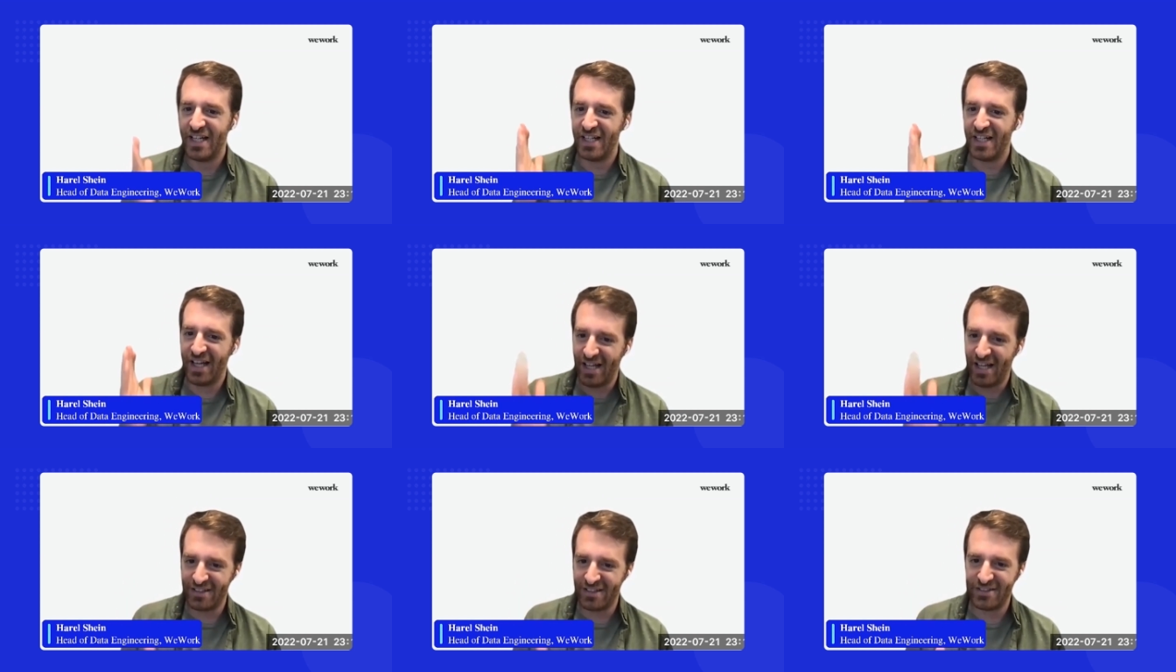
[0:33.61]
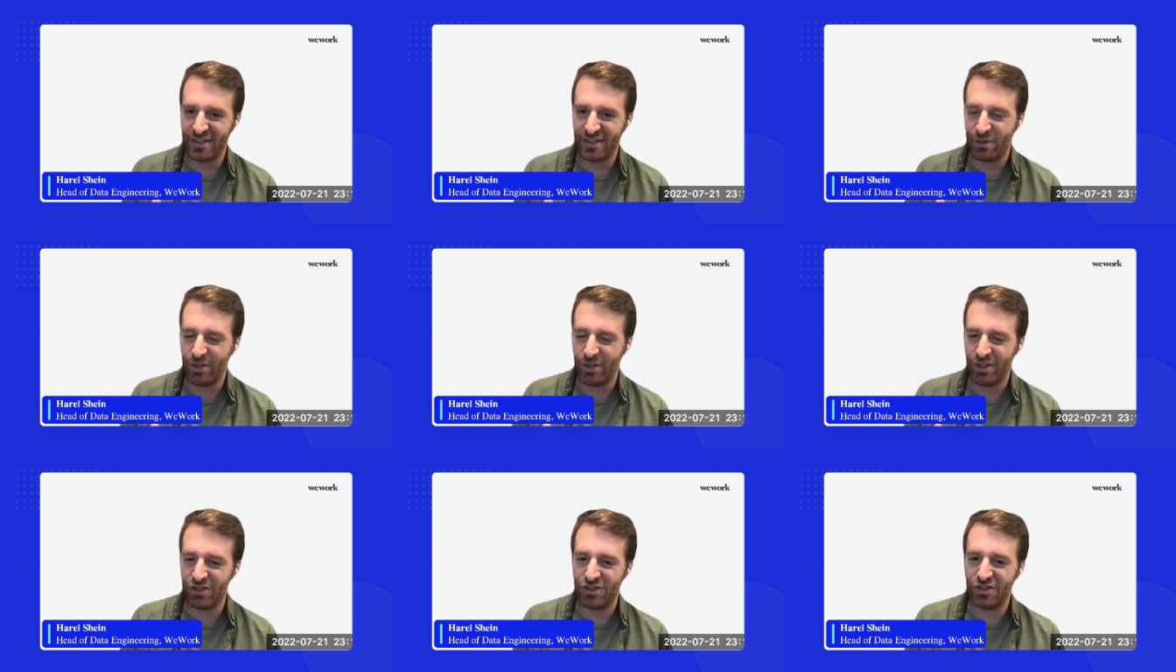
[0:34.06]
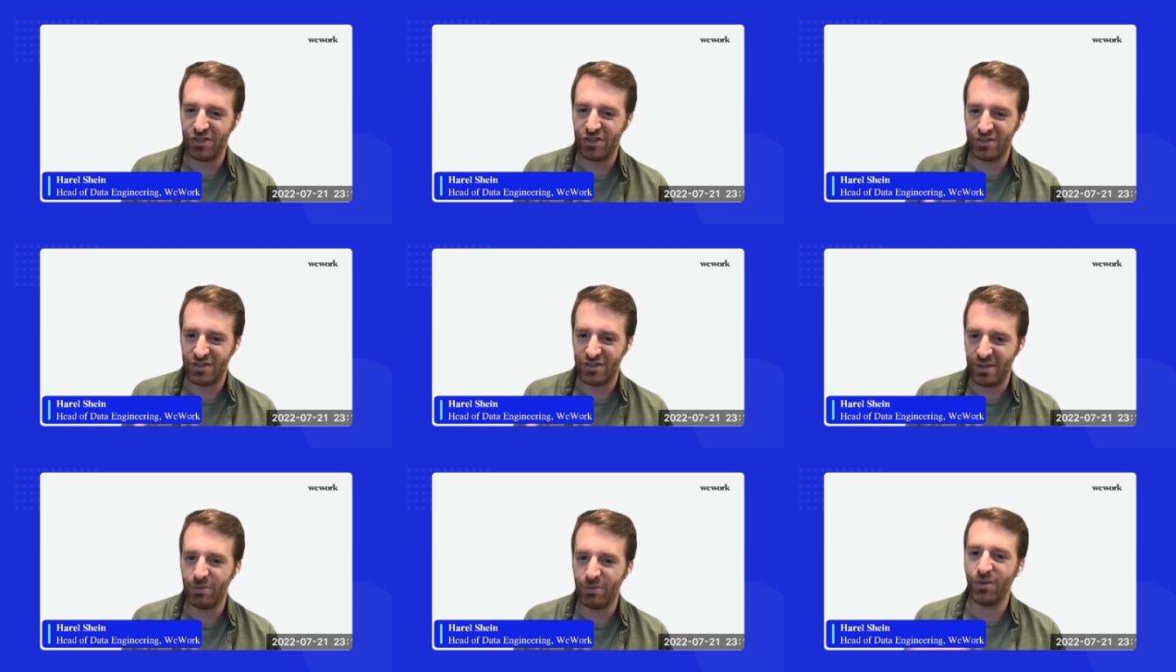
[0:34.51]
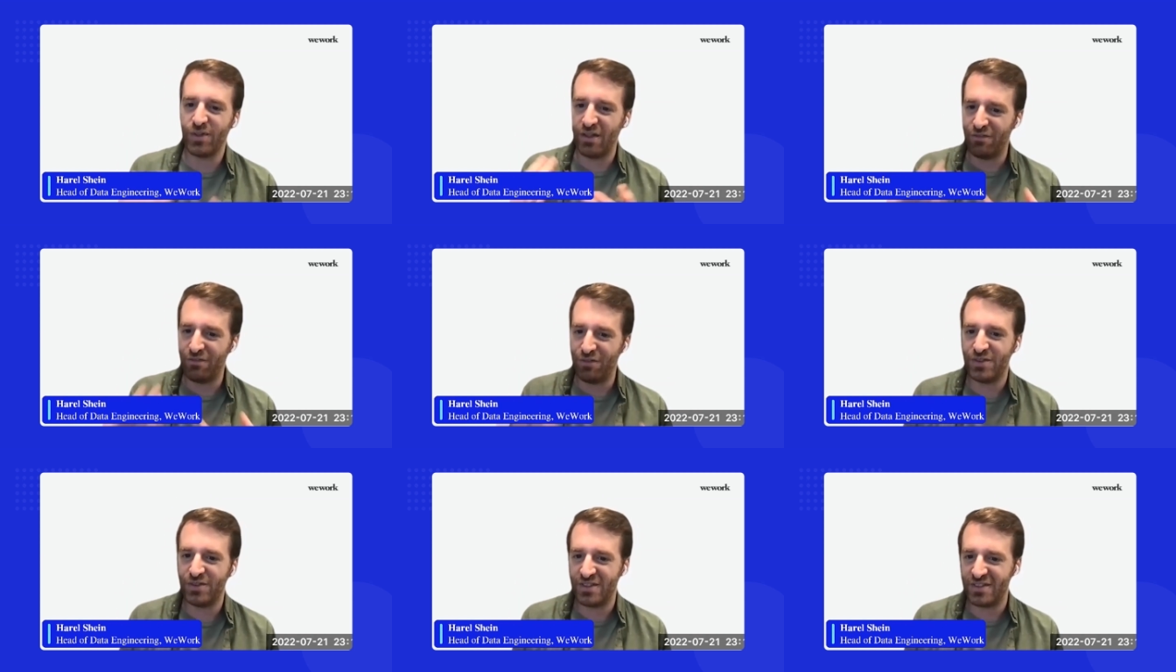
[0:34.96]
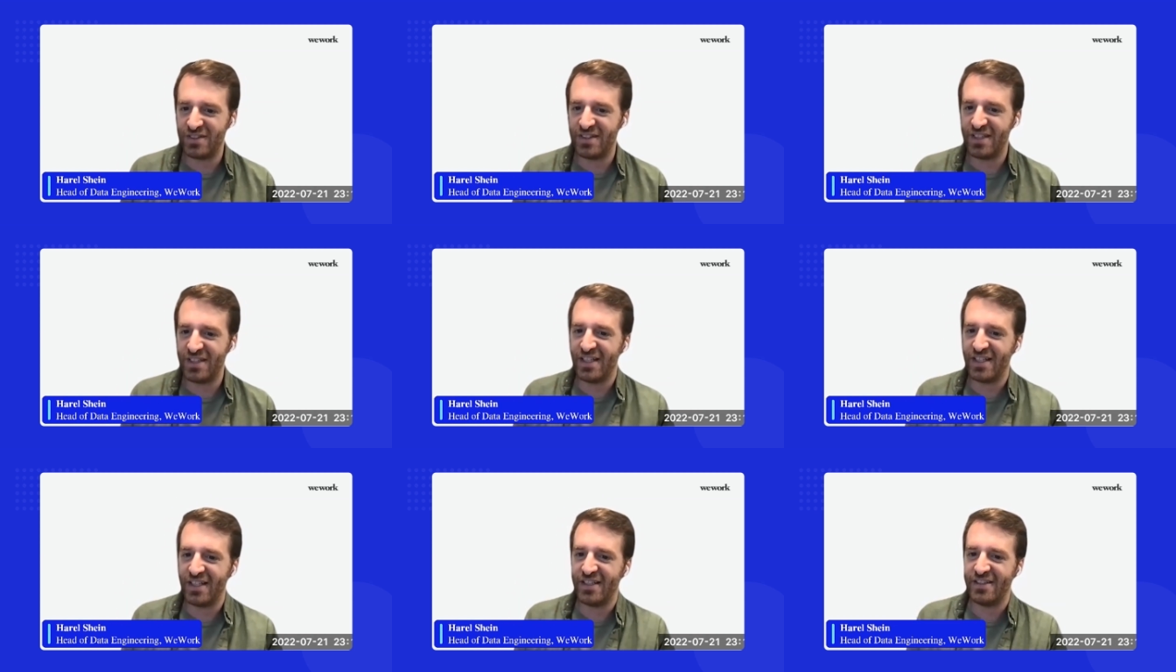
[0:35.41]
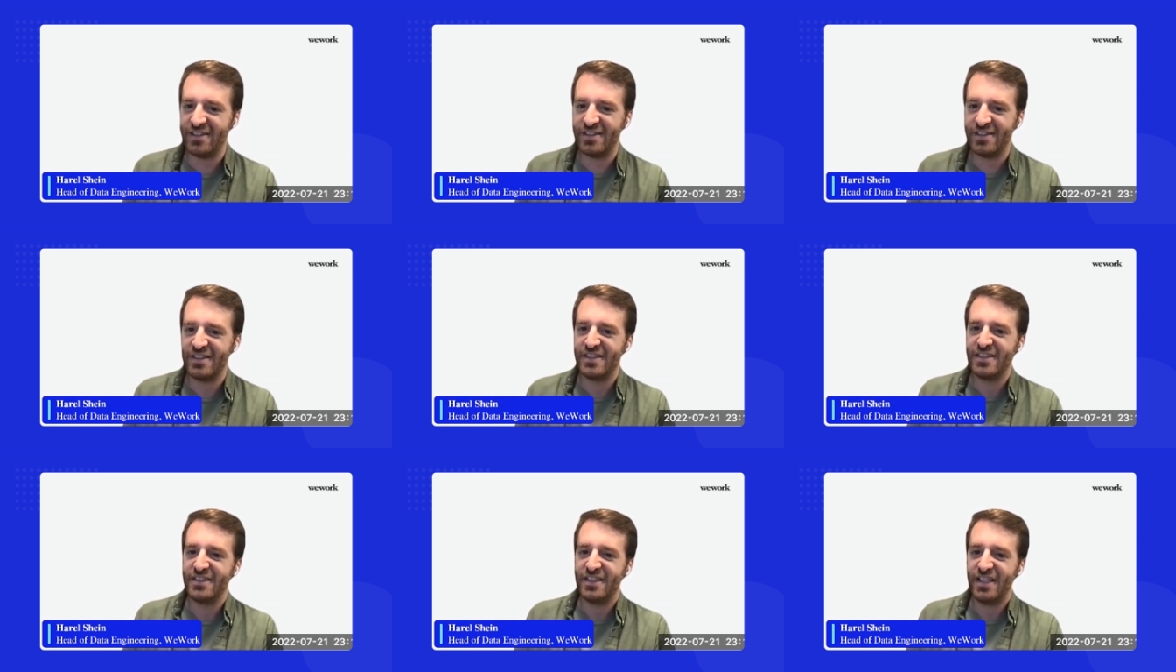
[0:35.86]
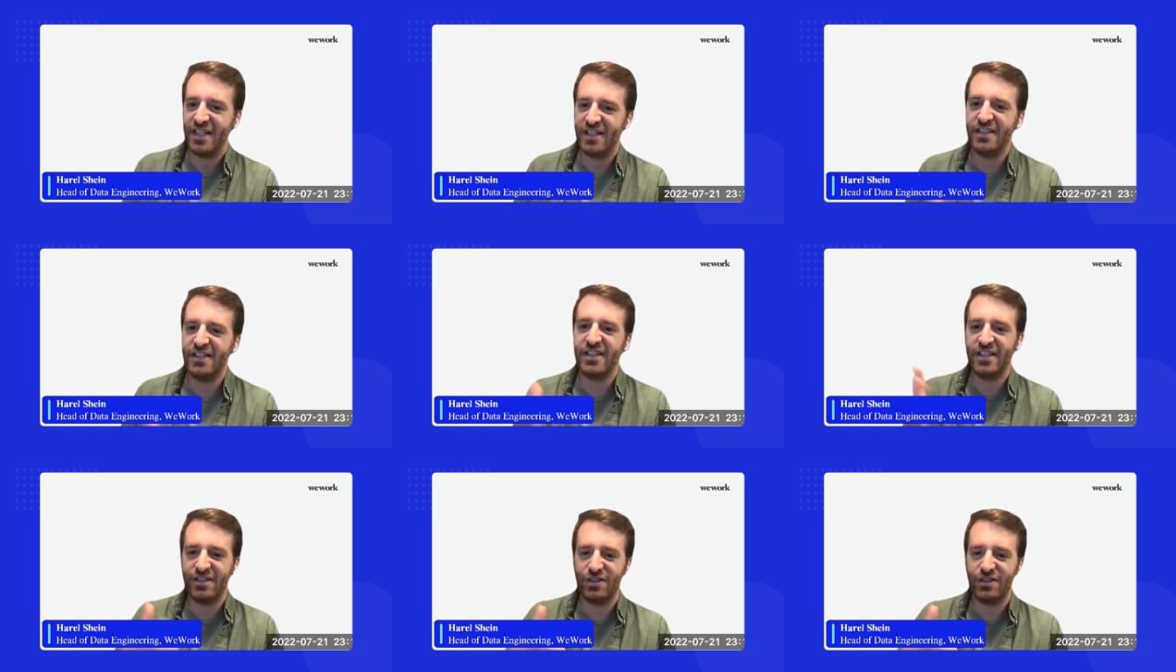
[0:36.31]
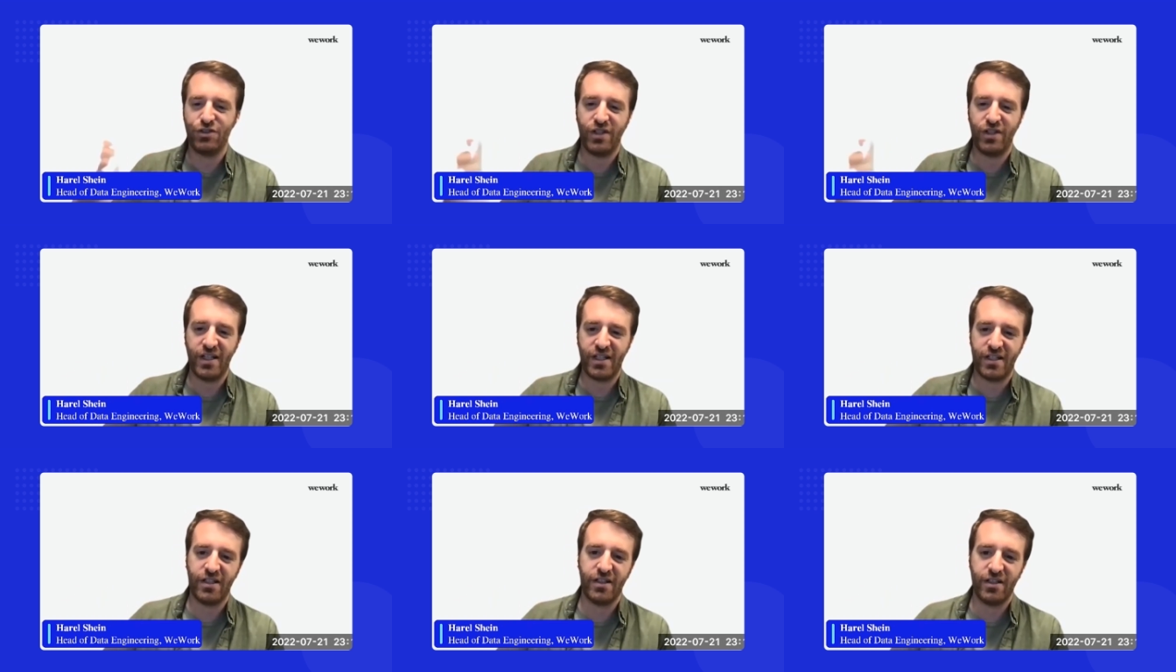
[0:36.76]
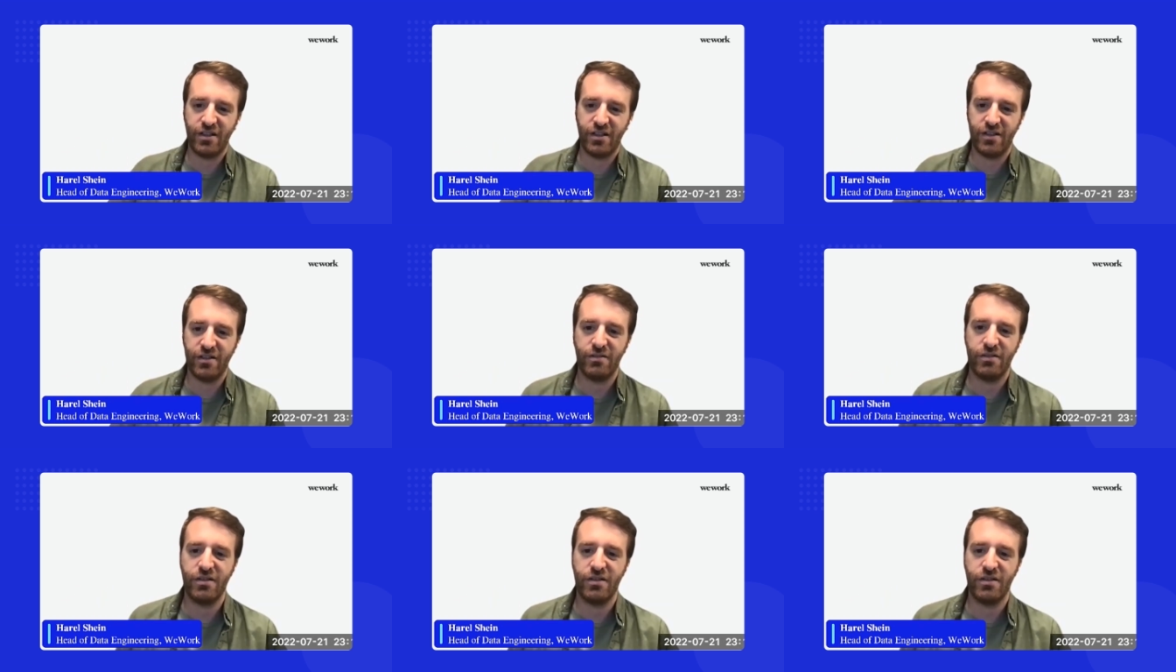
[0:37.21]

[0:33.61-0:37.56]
and ask the questions that will give you this data, and then track